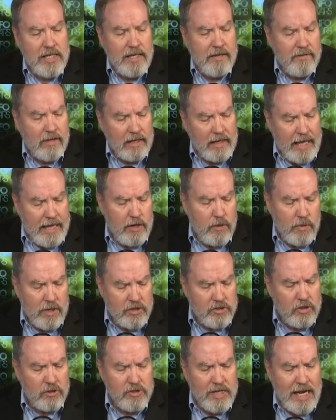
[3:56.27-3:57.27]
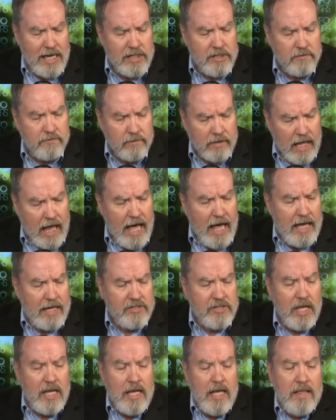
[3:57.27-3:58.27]
of the language, those kinds of
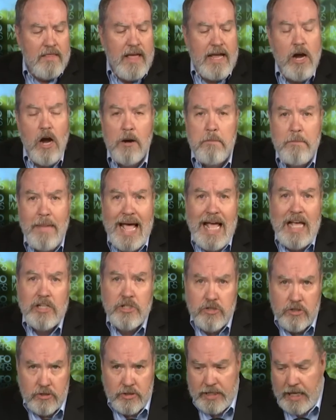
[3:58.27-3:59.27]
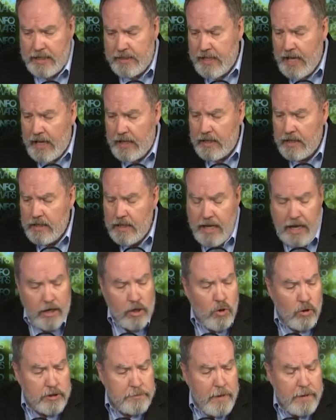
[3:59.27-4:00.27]
lies, they are masters at that. And, of
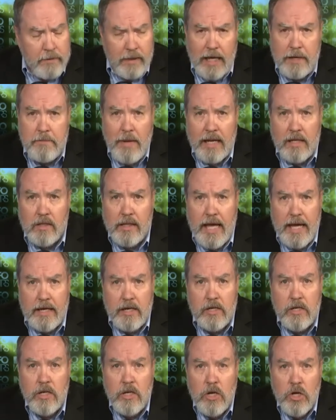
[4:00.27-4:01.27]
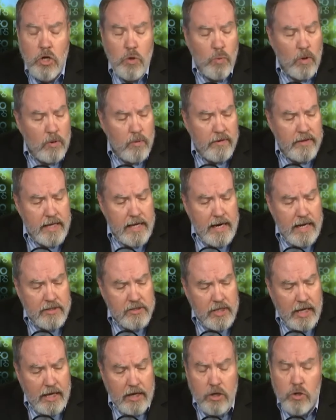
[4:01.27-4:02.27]
course, people like Michael Hayden, who work with the
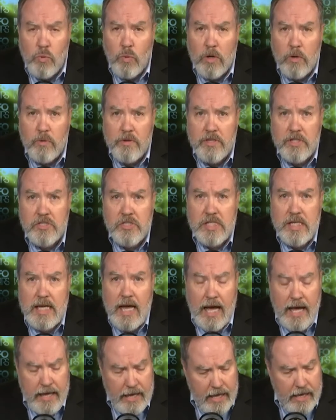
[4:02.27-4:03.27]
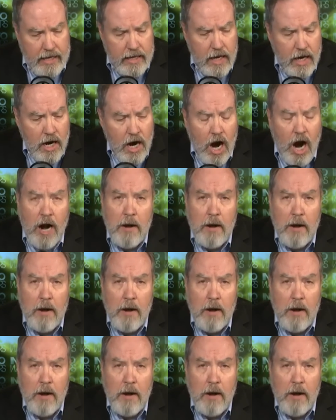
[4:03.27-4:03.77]
NSA, who work with the CIA, are